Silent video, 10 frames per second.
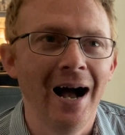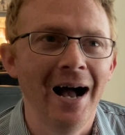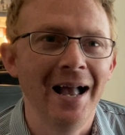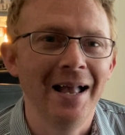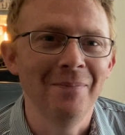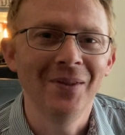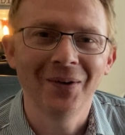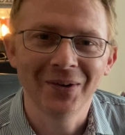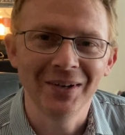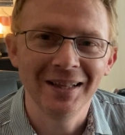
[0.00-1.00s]
I am
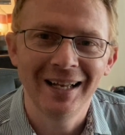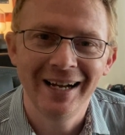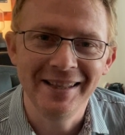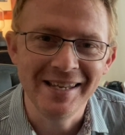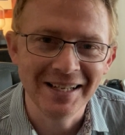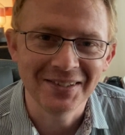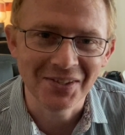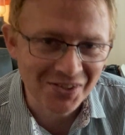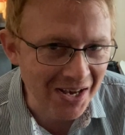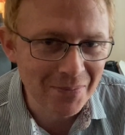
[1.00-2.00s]
not going to lie, the
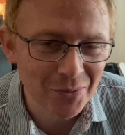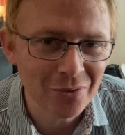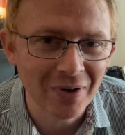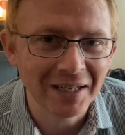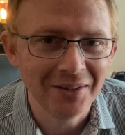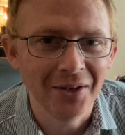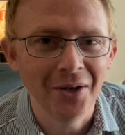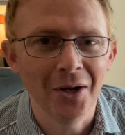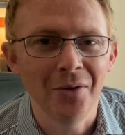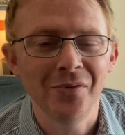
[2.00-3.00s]
entertainment
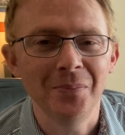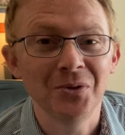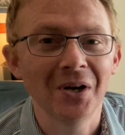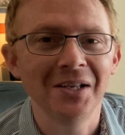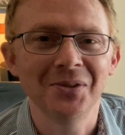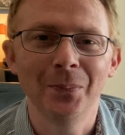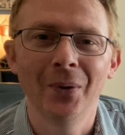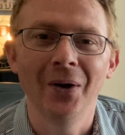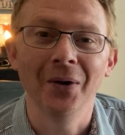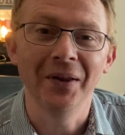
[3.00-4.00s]
factor of him trying to
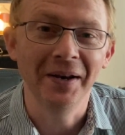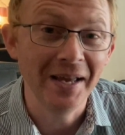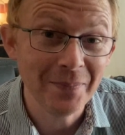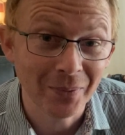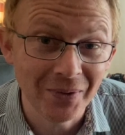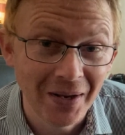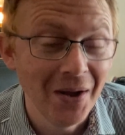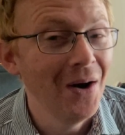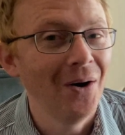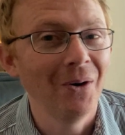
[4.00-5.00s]
put on an apron
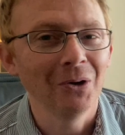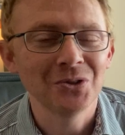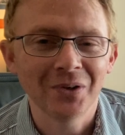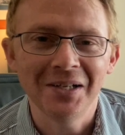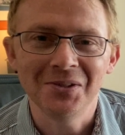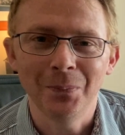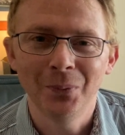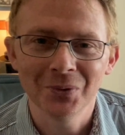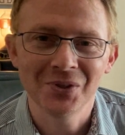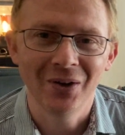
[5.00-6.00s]
or trying to
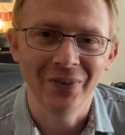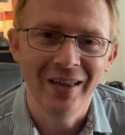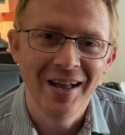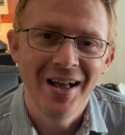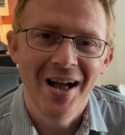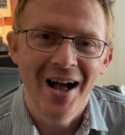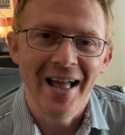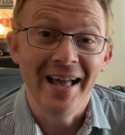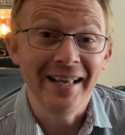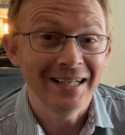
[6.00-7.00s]
put on
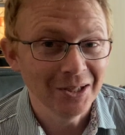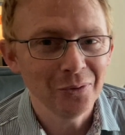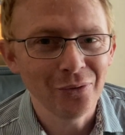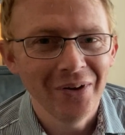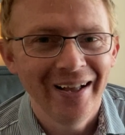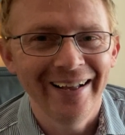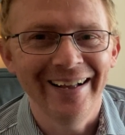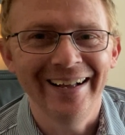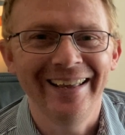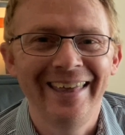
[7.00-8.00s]
a glove,
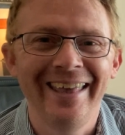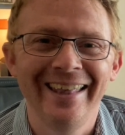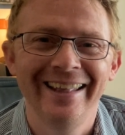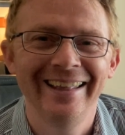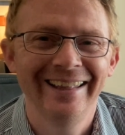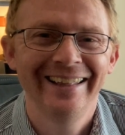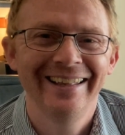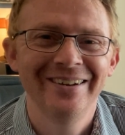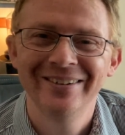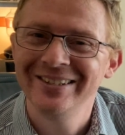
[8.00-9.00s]

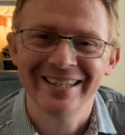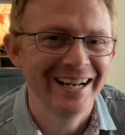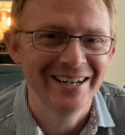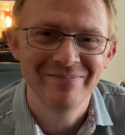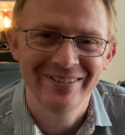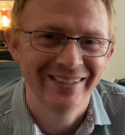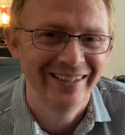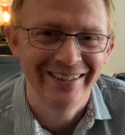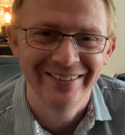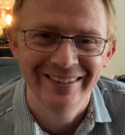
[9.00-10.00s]
it was
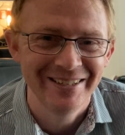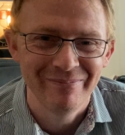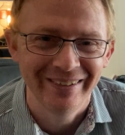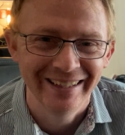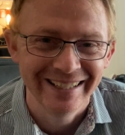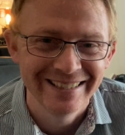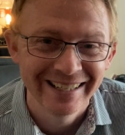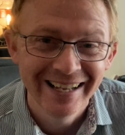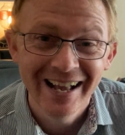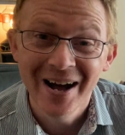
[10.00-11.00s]
absolutely brilliant,
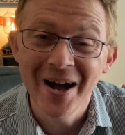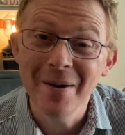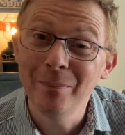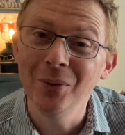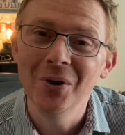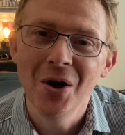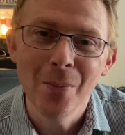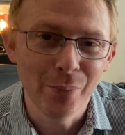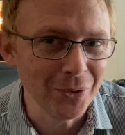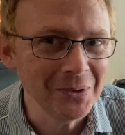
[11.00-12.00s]
but
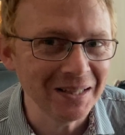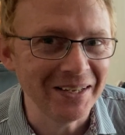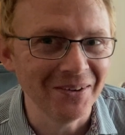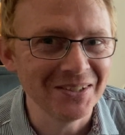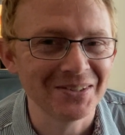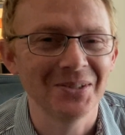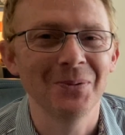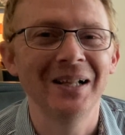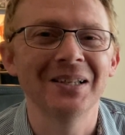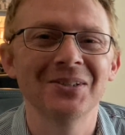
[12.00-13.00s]
brutally honest
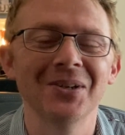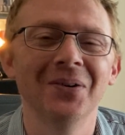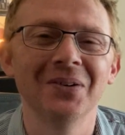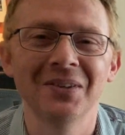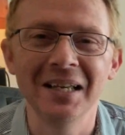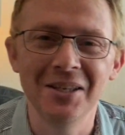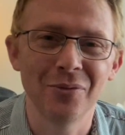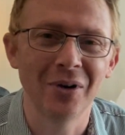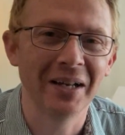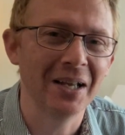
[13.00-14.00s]
as well. So thank you,
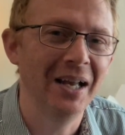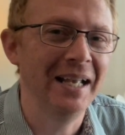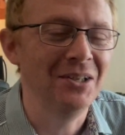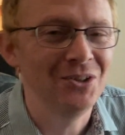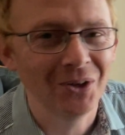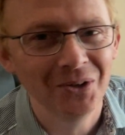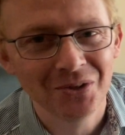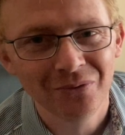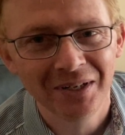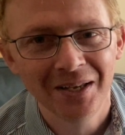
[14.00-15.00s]
Frank.
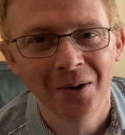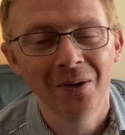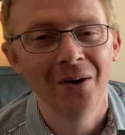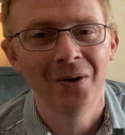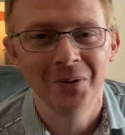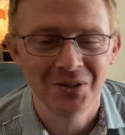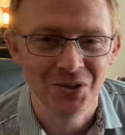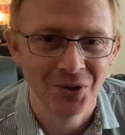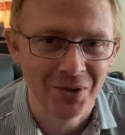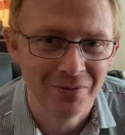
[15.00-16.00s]
Enjoyed your video, always
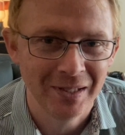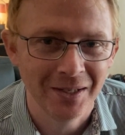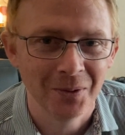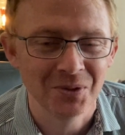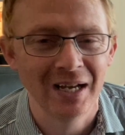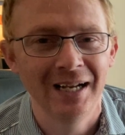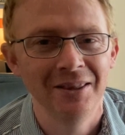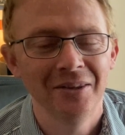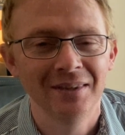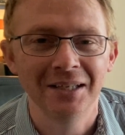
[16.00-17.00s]
enjoy your videos,
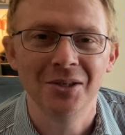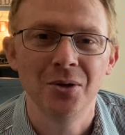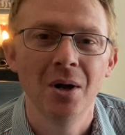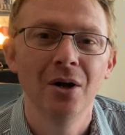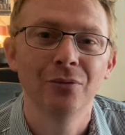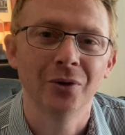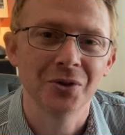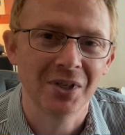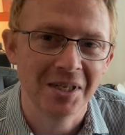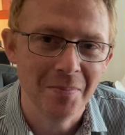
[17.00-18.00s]
and thank you
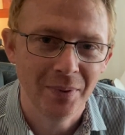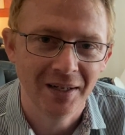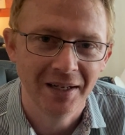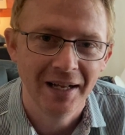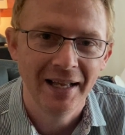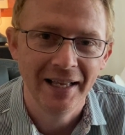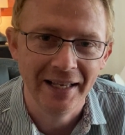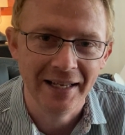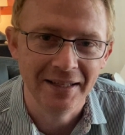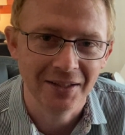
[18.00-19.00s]
for taking part
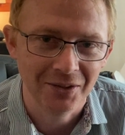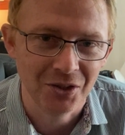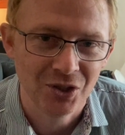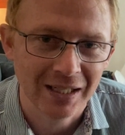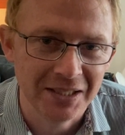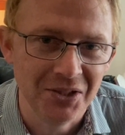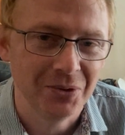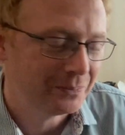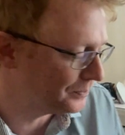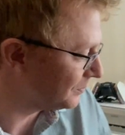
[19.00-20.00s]
in the
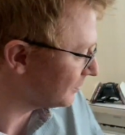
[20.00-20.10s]
challenge.